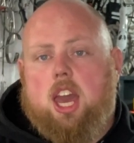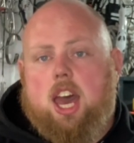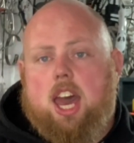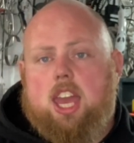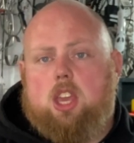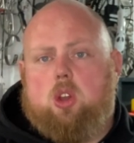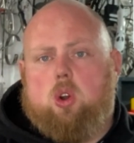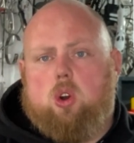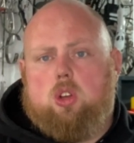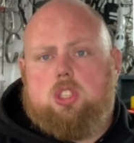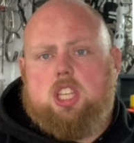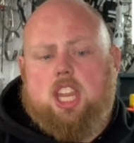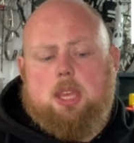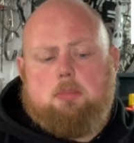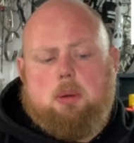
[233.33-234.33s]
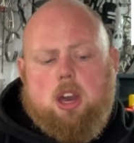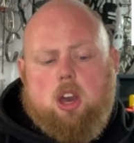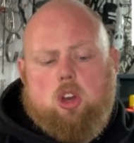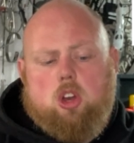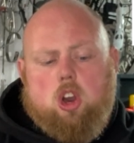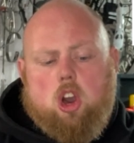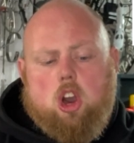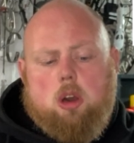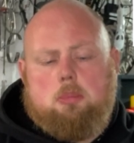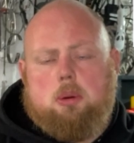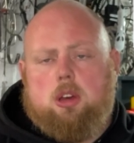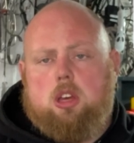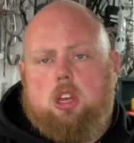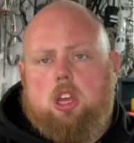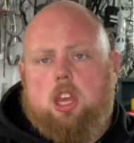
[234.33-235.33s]
I caught an 8-pound carp
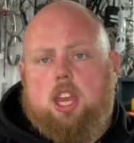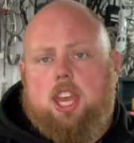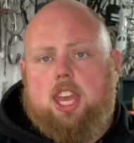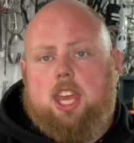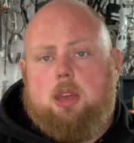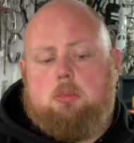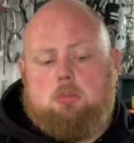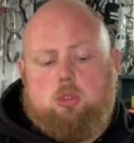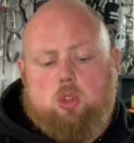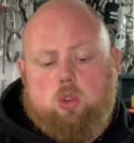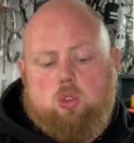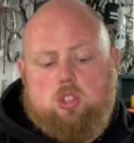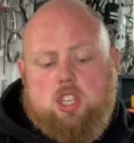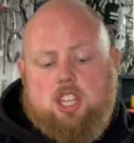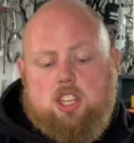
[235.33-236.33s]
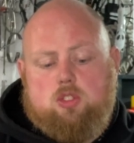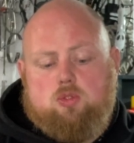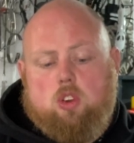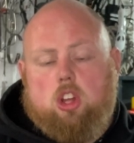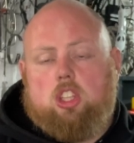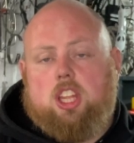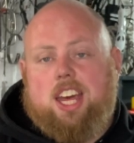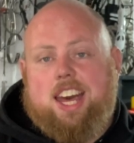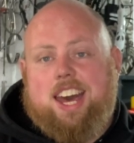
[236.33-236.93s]
using this rod